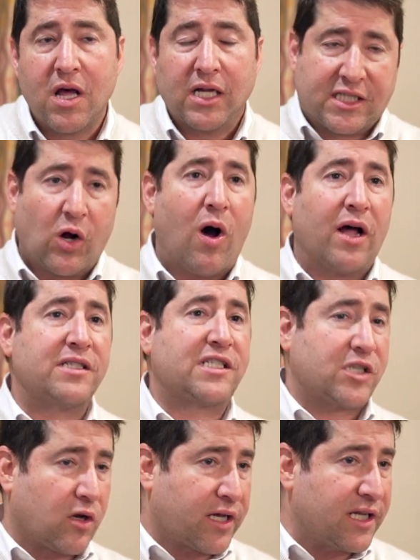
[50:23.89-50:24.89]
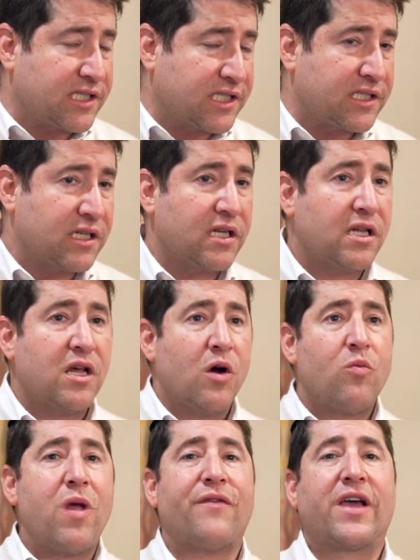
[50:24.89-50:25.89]
So on Sukkot,
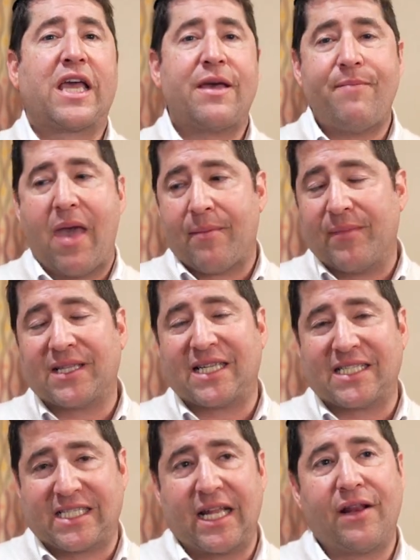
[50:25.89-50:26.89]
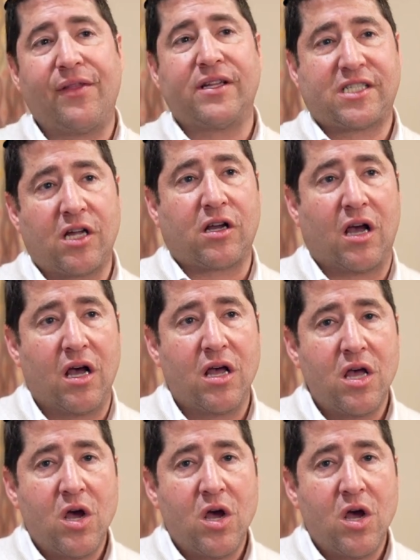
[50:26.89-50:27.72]
we have a commandment to sit in the sukkah.